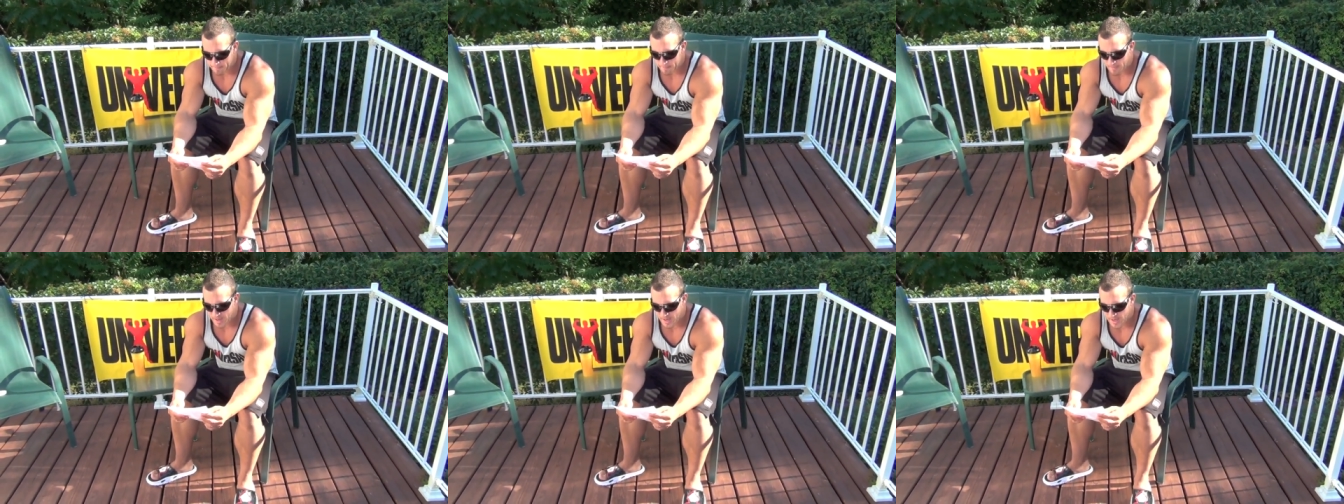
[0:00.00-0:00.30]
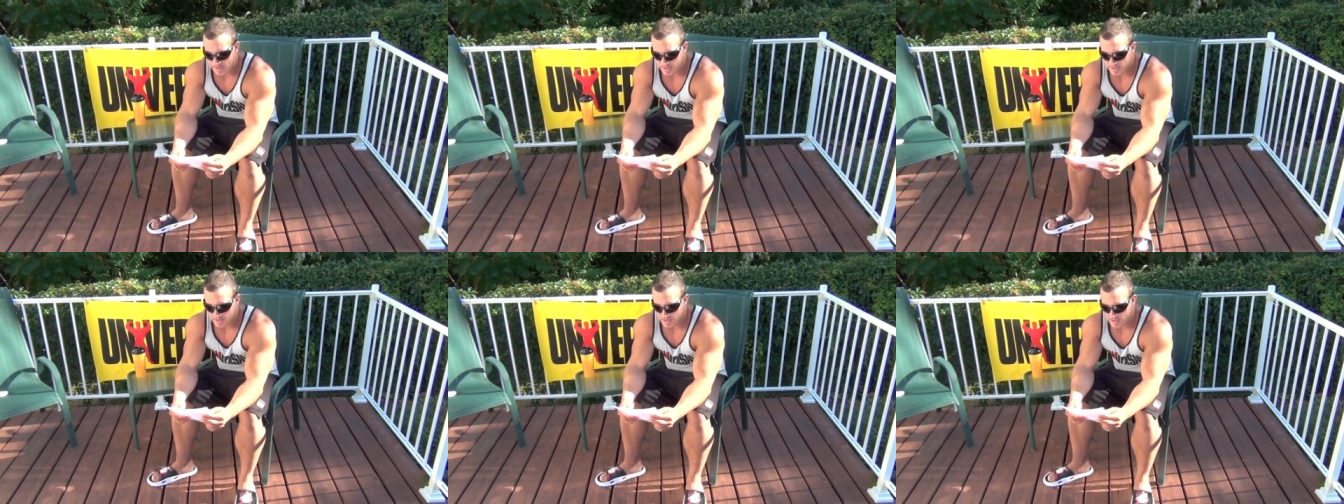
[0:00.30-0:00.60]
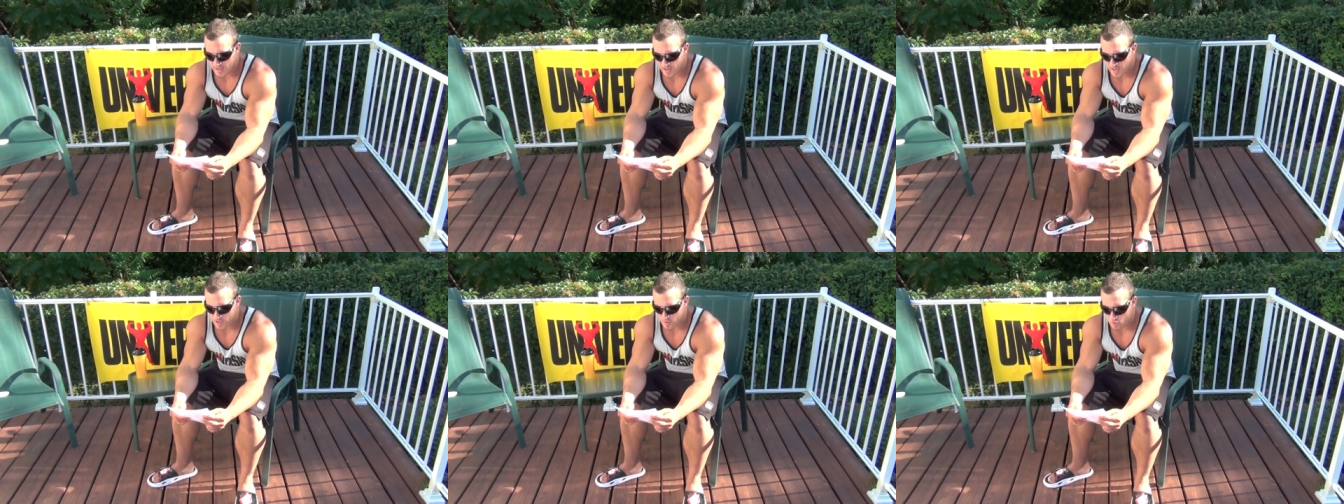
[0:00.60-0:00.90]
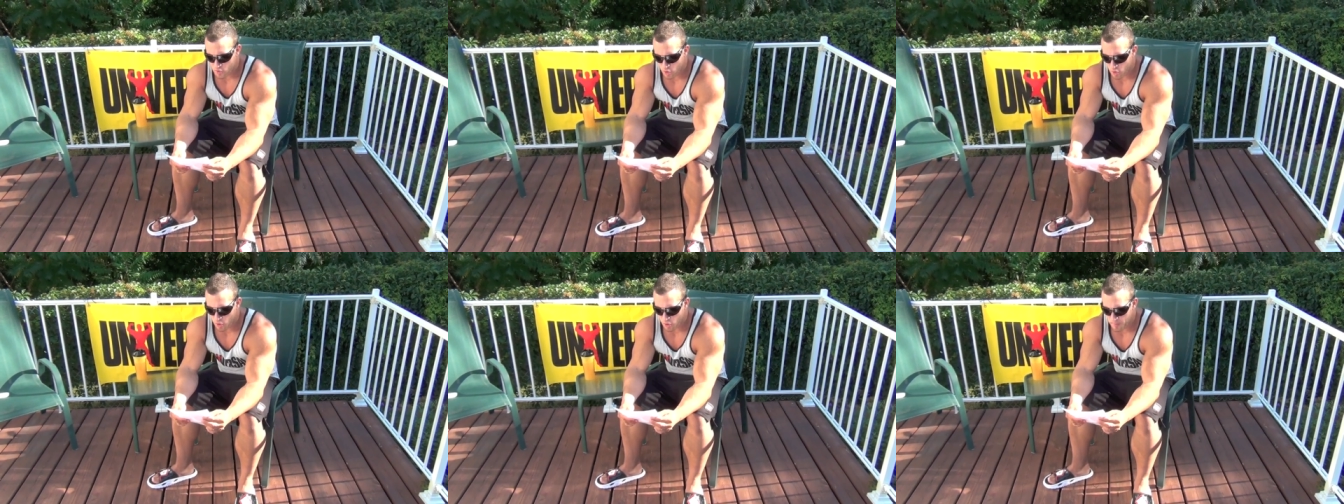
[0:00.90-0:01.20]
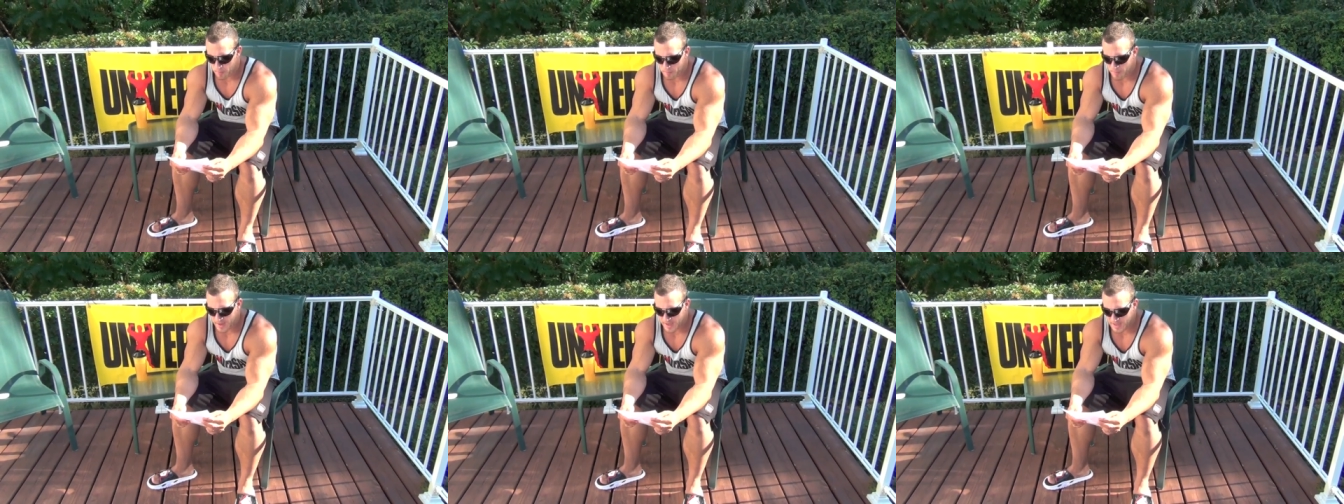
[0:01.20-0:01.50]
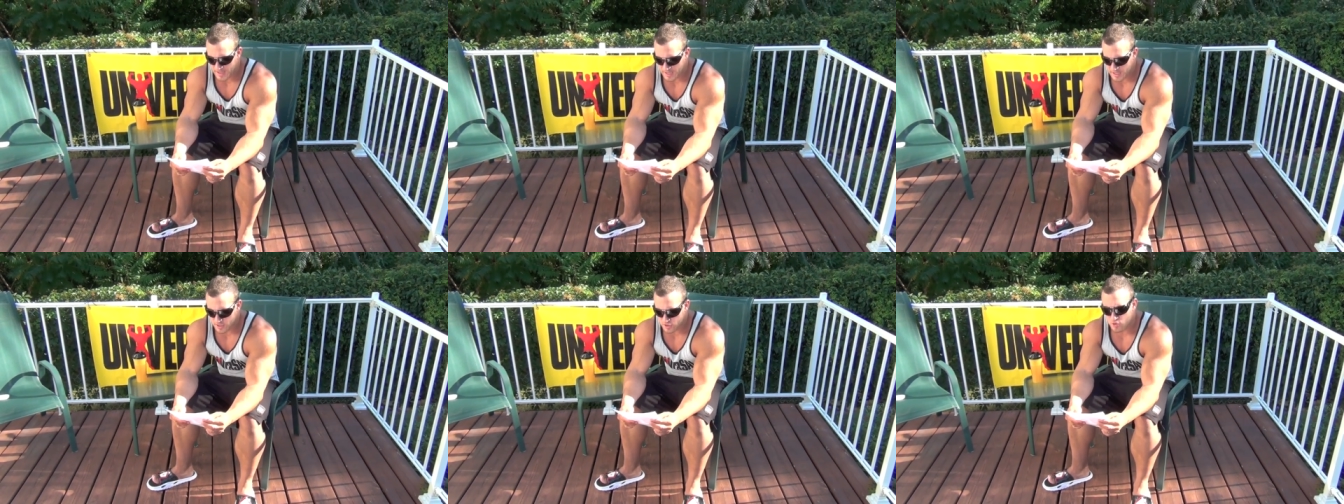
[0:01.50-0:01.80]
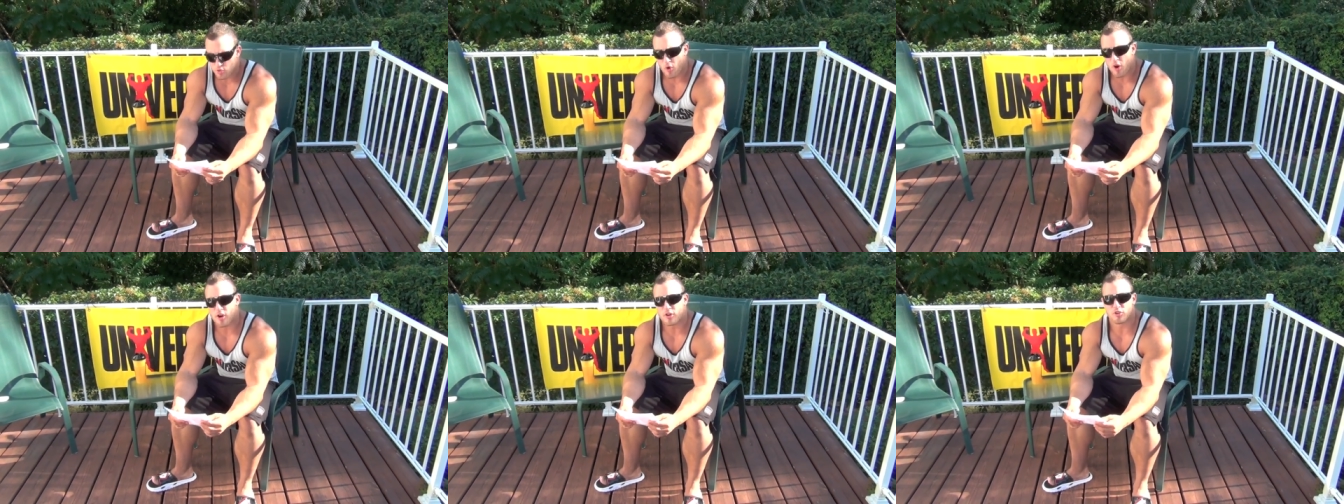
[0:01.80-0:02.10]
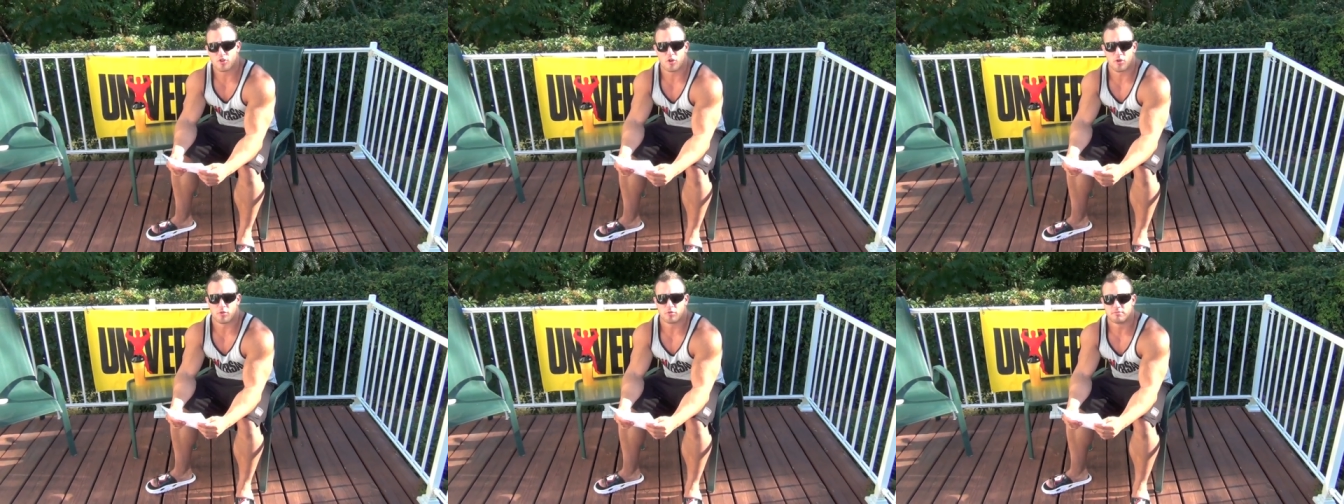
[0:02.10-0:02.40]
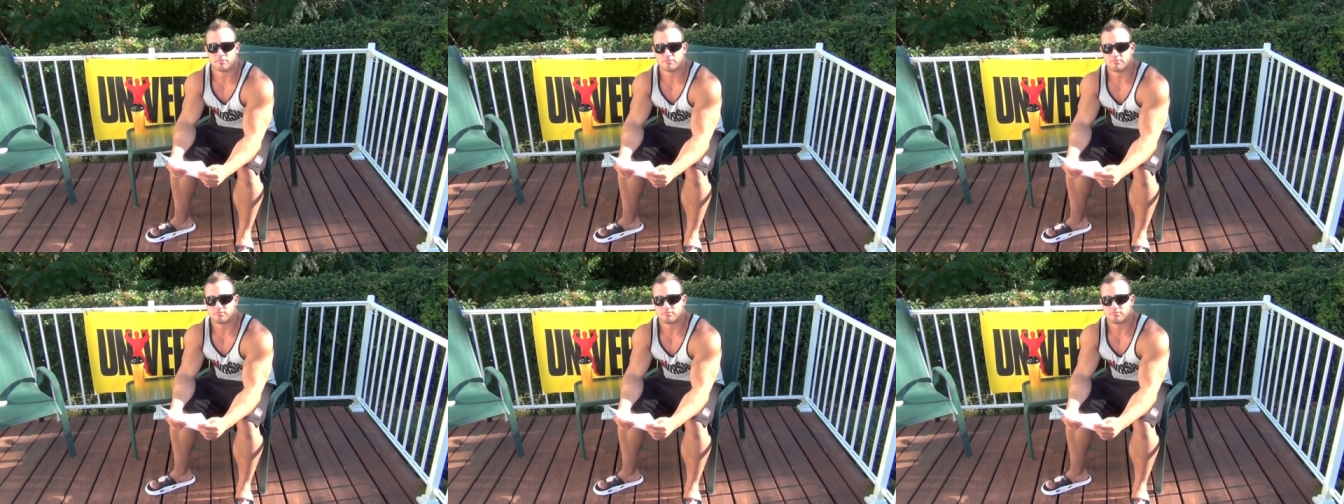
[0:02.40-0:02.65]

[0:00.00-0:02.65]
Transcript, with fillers: by Arrow by Eduardo.